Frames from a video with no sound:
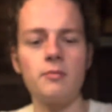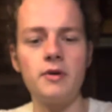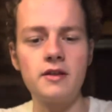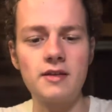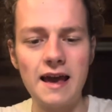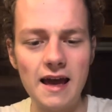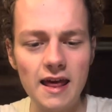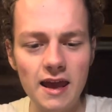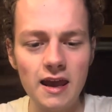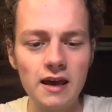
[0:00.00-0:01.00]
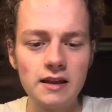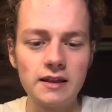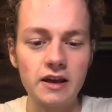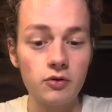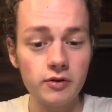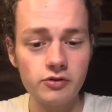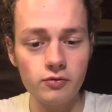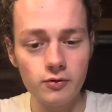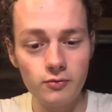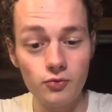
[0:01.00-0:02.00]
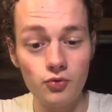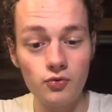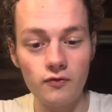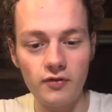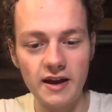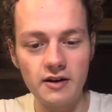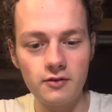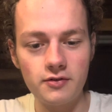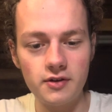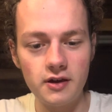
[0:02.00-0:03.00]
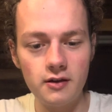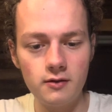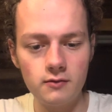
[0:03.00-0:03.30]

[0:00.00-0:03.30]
but it's got licorice root, fennel seed,